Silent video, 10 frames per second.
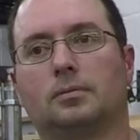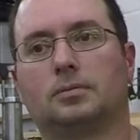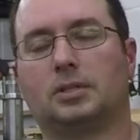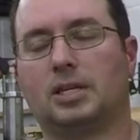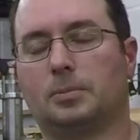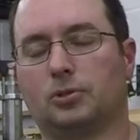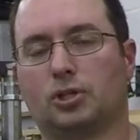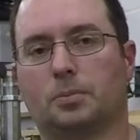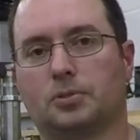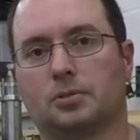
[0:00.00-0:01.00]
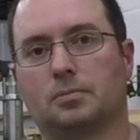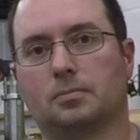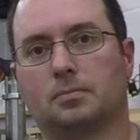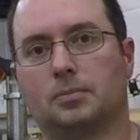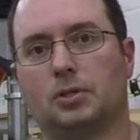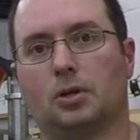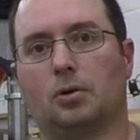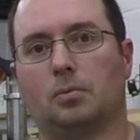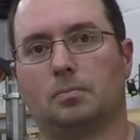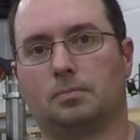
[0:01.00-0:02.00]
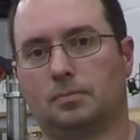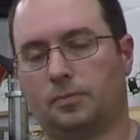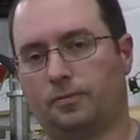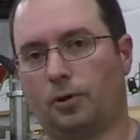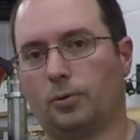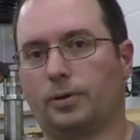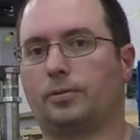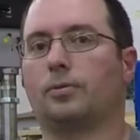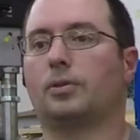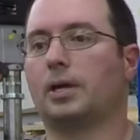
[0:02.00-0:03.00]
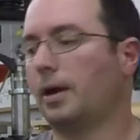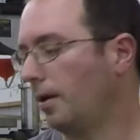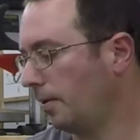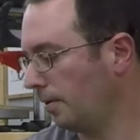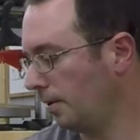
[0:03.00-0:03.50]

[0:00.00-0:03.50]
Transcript: To keep the chips, floating through the air.